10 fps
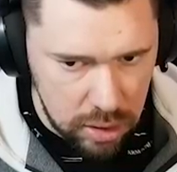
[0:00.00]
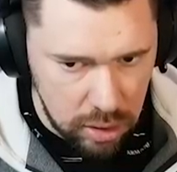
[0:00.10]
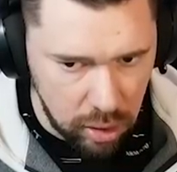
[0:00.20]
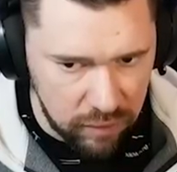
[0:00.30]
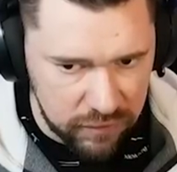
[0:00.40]

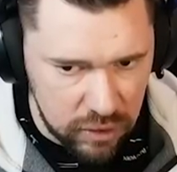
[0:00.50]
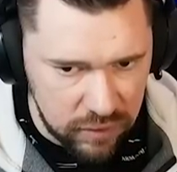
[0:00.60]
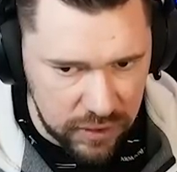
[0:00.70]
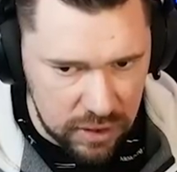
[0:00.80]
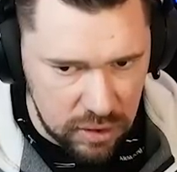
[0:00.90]
Oh, did I
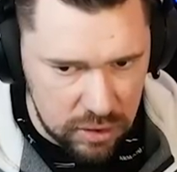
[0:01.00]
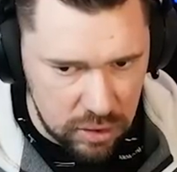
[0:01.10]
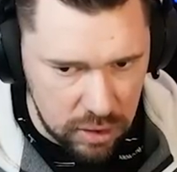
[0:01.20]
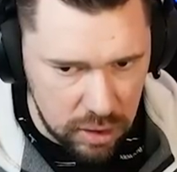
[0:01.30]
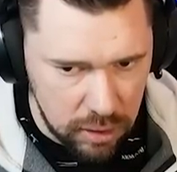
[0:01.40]
forget to go into
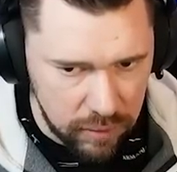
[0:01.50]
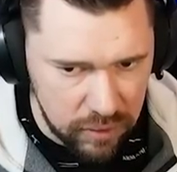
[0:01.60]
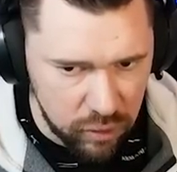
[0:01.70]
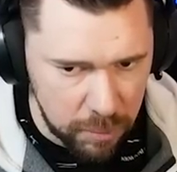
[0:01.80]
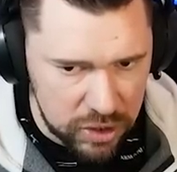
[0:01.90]
like the
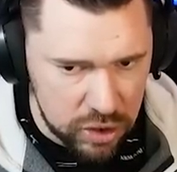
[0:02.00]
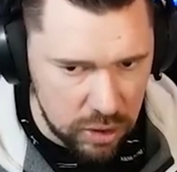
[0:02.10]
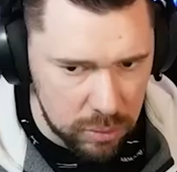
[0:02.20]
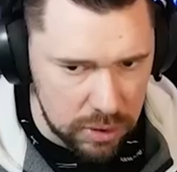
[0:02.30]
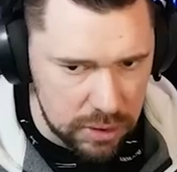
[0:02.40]
formation I
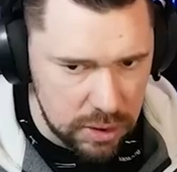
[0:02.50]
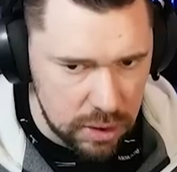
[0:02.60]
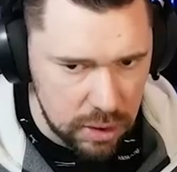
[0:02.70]
wanted?